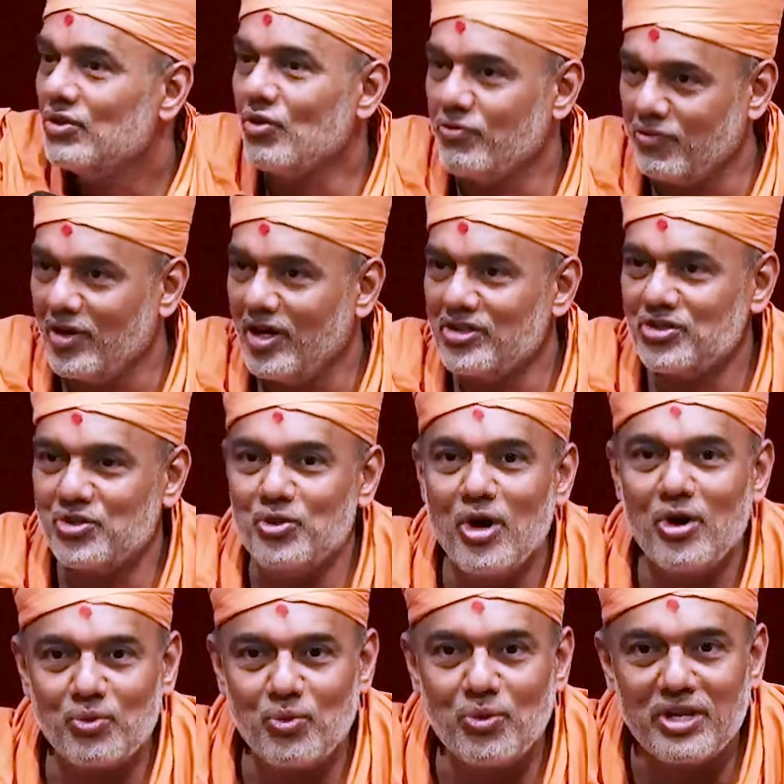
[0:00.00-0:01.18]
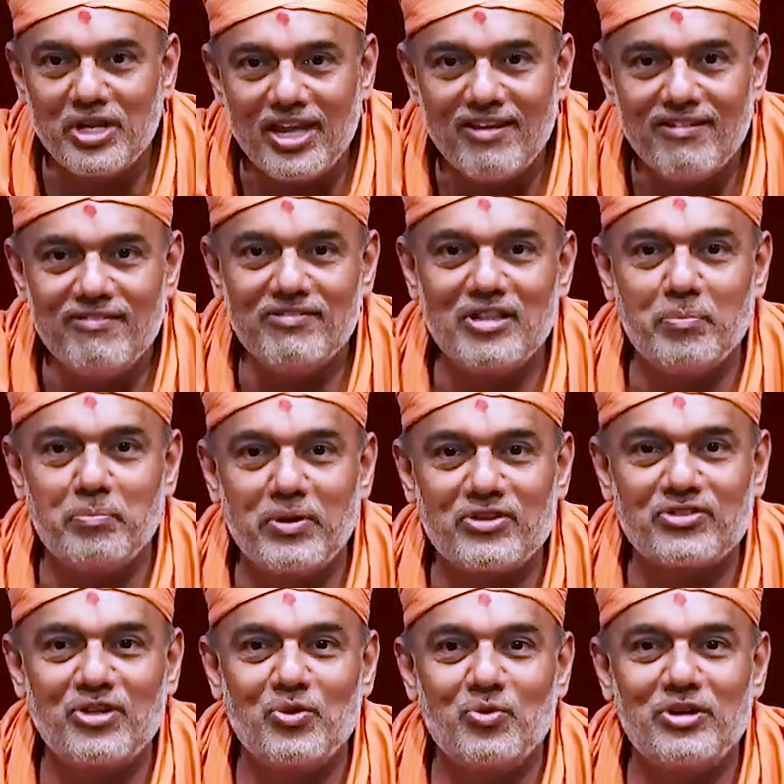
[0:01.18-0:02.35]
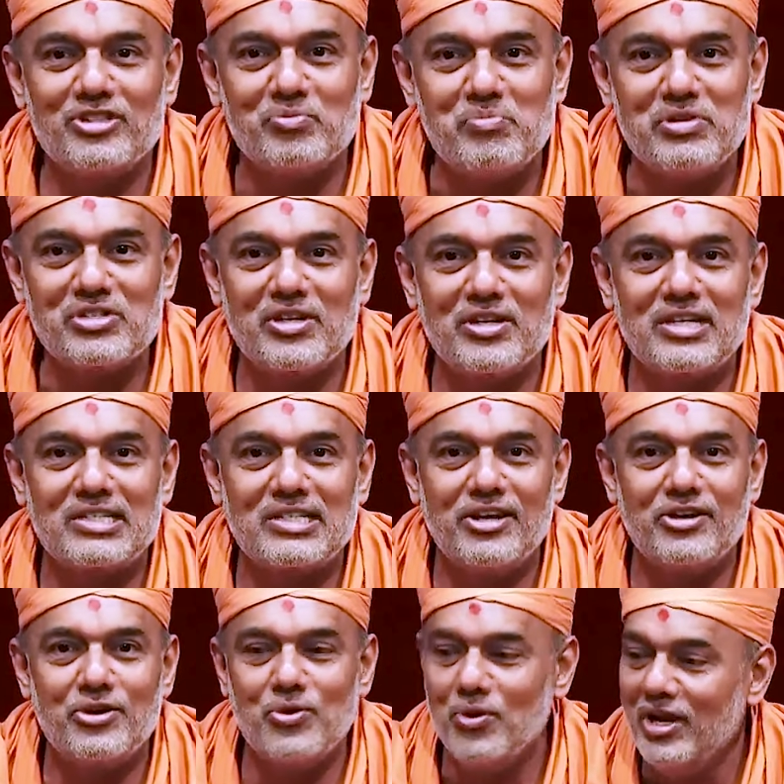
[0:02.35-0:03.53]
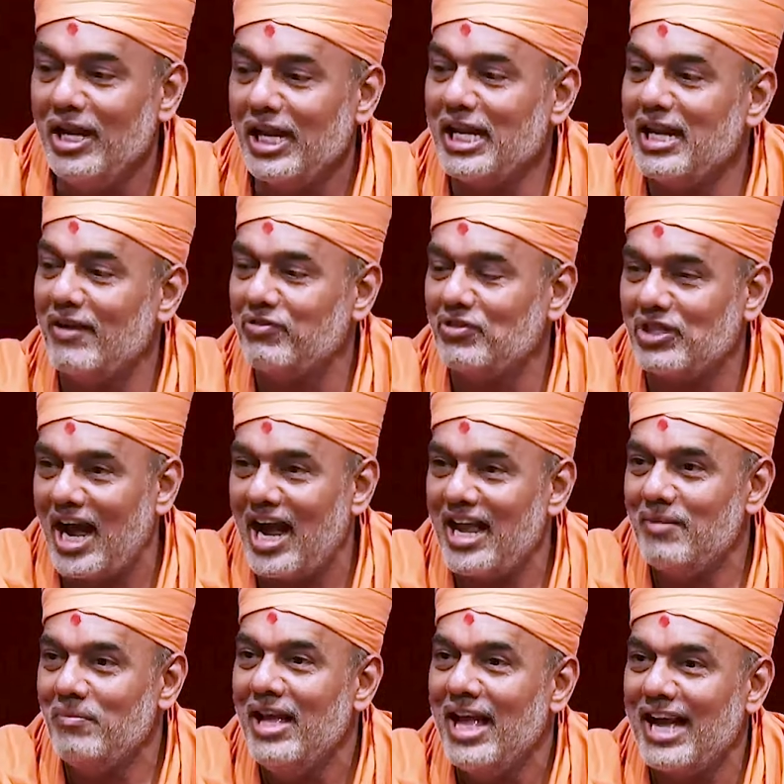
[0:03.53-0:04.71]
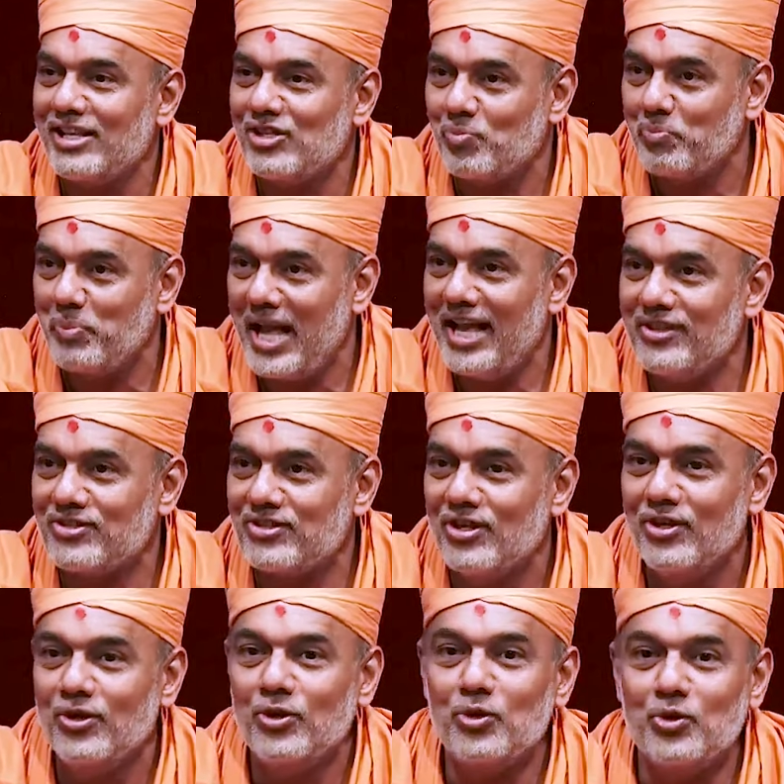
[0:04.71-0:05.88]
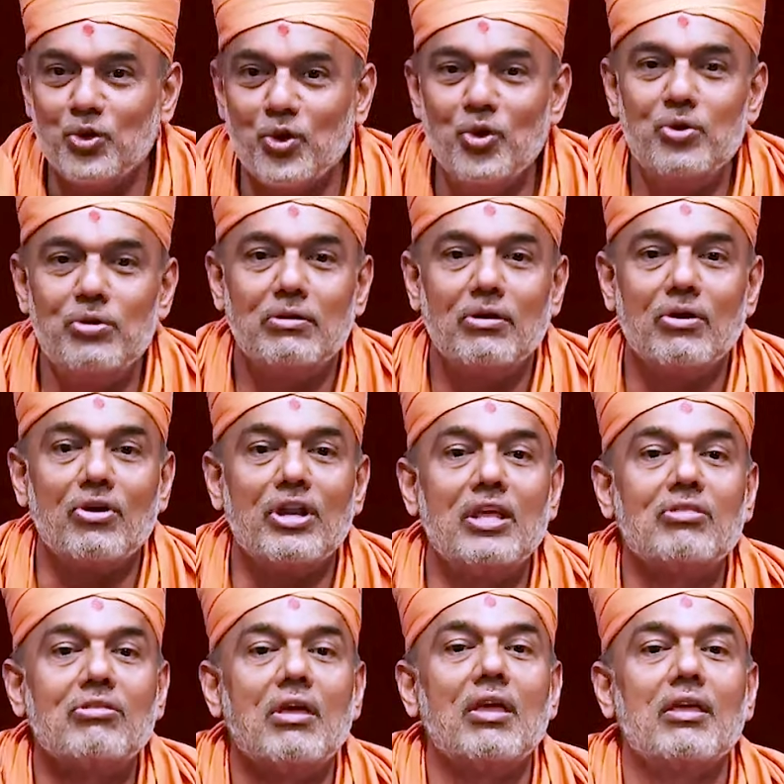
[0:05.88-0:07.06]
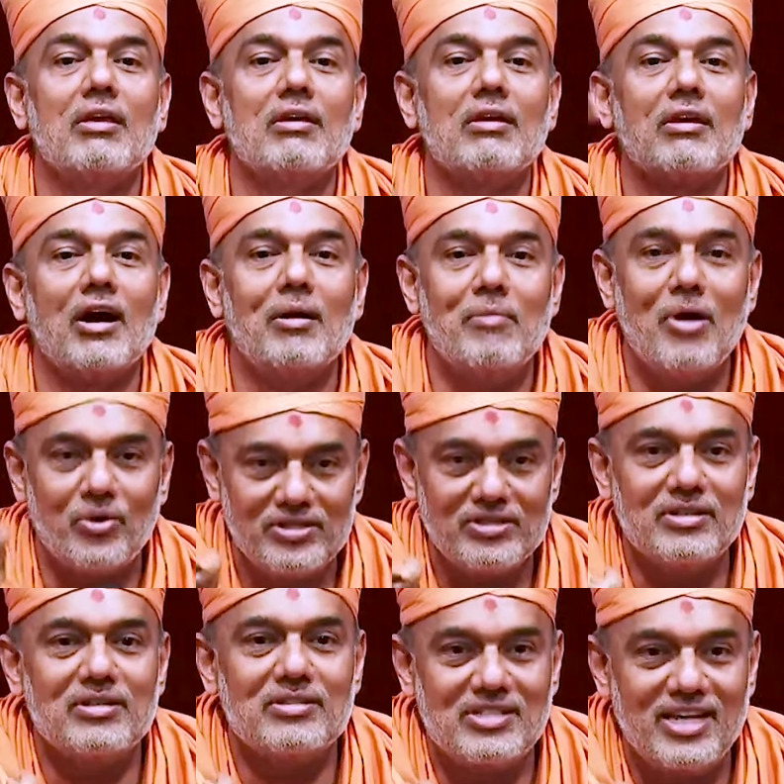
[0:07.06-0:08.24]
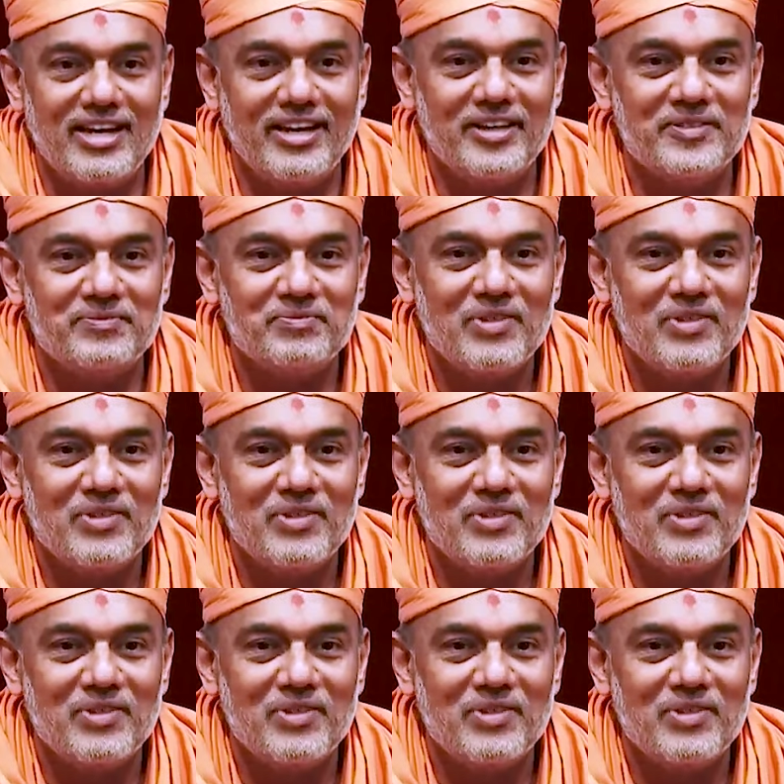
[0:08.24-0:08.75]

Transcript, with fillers: So first you have to give the person who has misunderstood you enough time and space to rethink about his understanding.